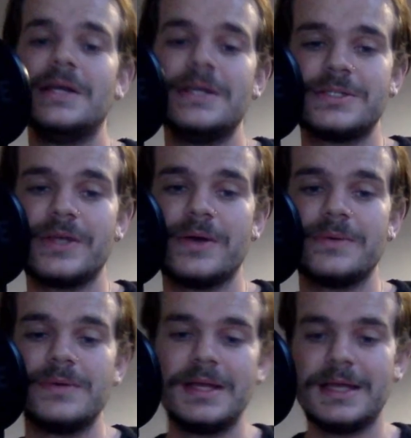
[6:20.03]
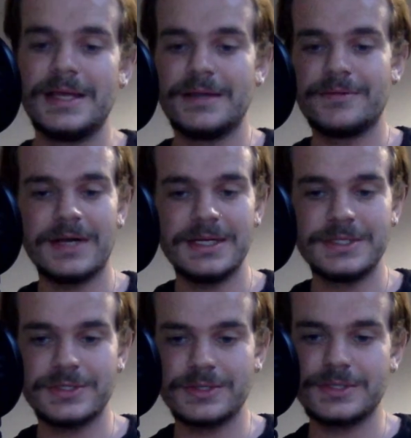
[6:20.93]
So if I
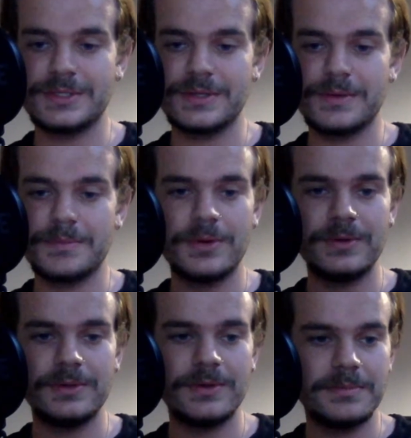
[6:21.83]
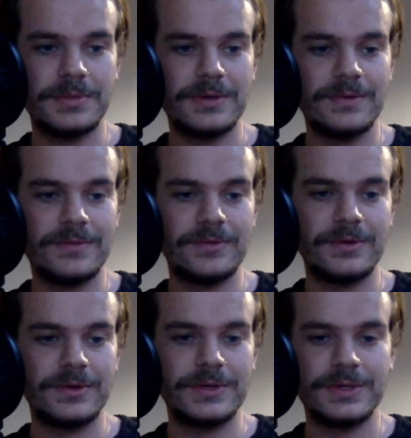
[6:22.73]
just pull up
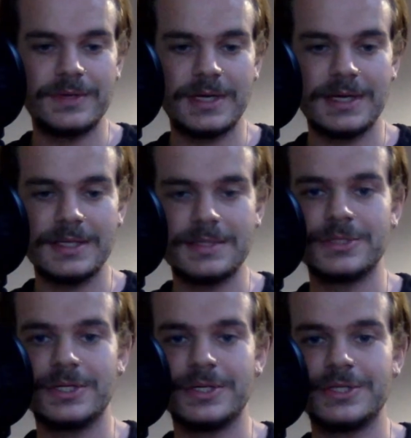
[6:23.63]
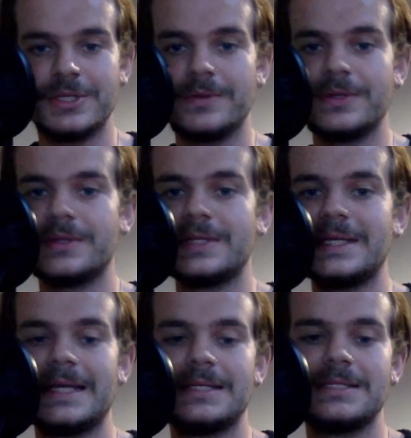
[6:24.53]
for you guys, I'm just going to show you
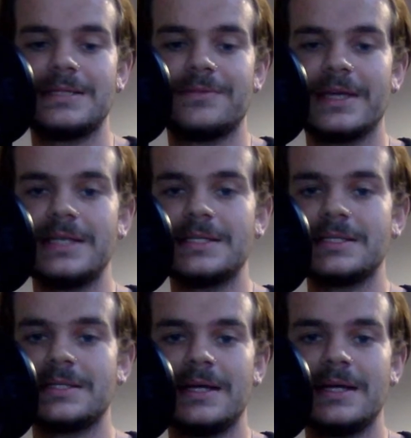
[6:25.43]
the interface.